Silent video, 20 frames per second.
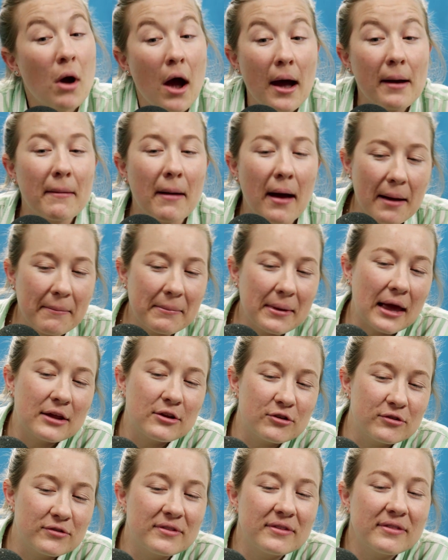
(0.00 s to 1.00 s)
No, I
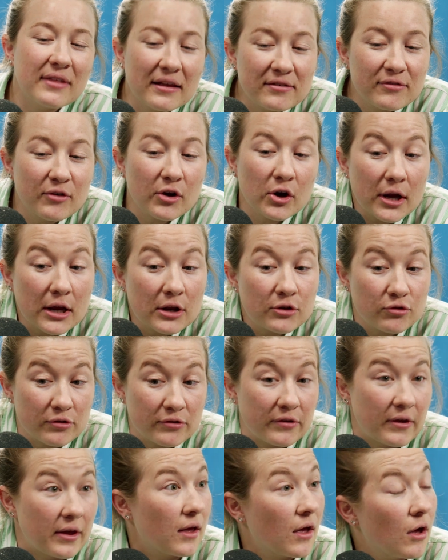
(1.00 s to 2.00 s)
mean, that's very
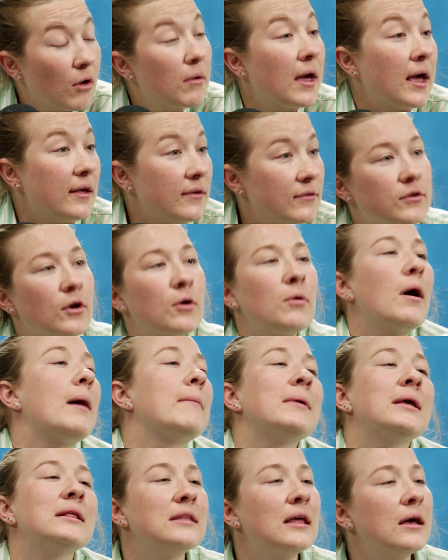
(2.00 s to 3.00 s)
interesting. Okay, so
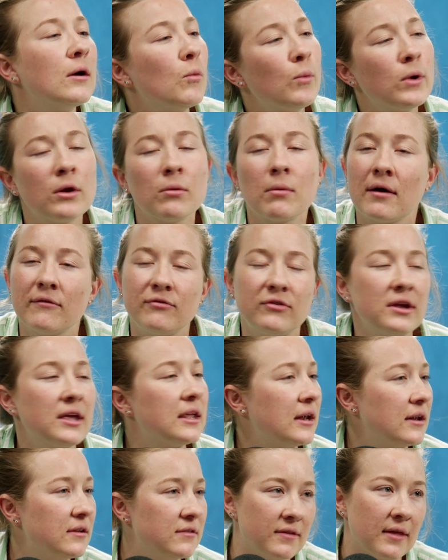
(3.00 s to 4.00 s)
I mean, we don't have to
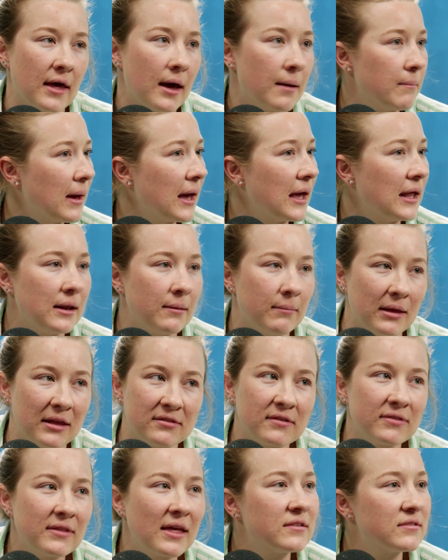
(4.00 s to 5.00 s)
get into that by any
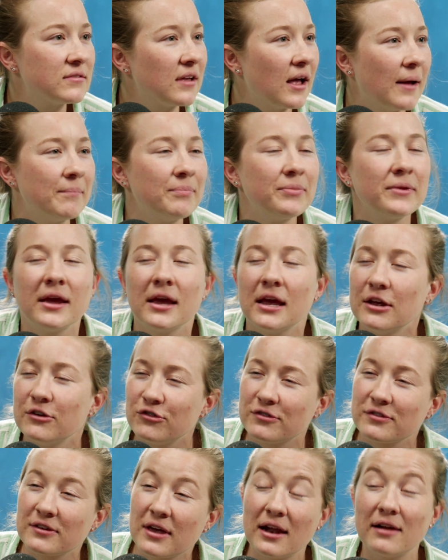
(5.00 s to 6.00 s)
means, and that's not.
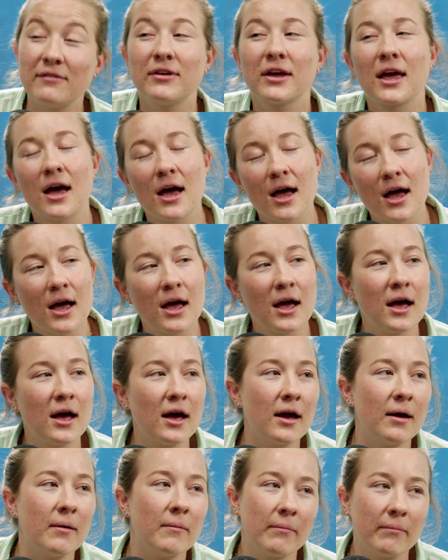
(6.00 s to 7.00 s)
It's just kind of like a
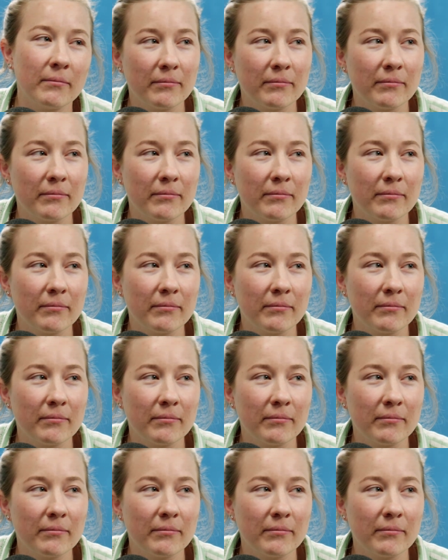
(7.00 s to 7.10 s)
ha-ha.